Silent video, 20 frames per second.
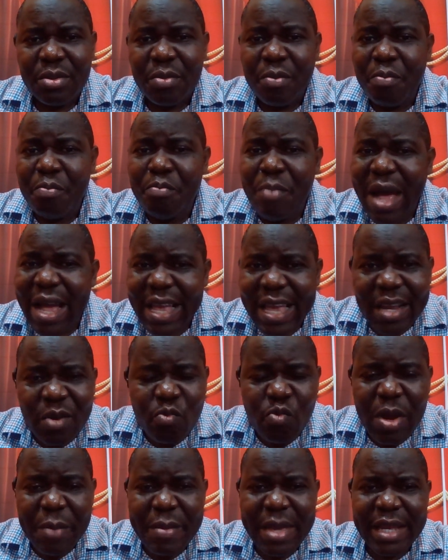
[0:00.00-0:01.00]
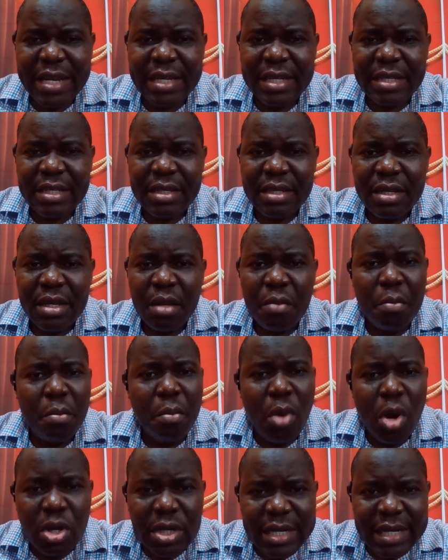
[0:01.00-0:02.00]
market women,
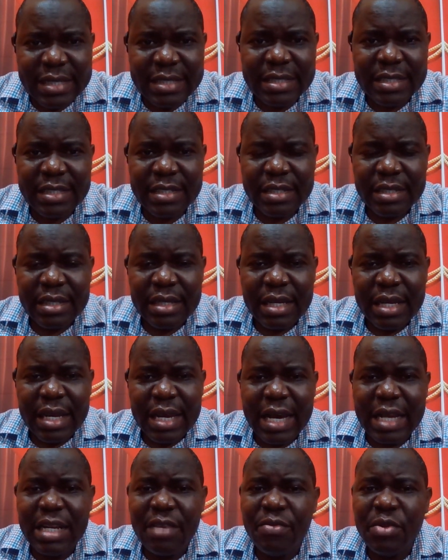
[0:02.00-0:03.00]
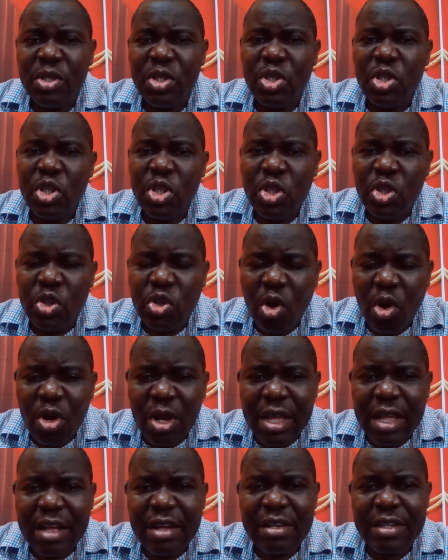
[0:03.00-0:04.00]
mothers, and even young
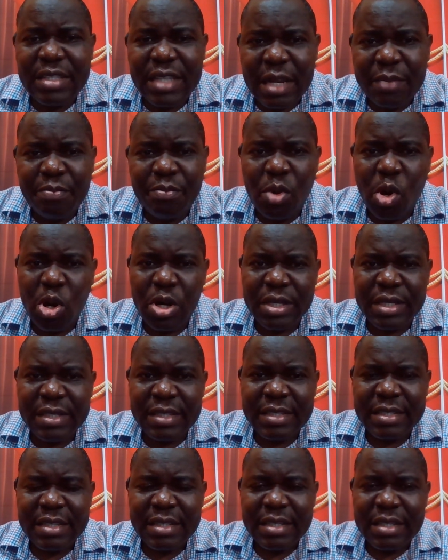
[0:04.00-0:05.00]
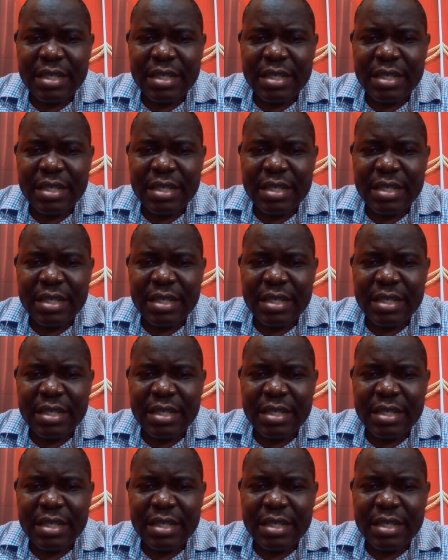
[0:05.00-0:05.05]
girls and boys,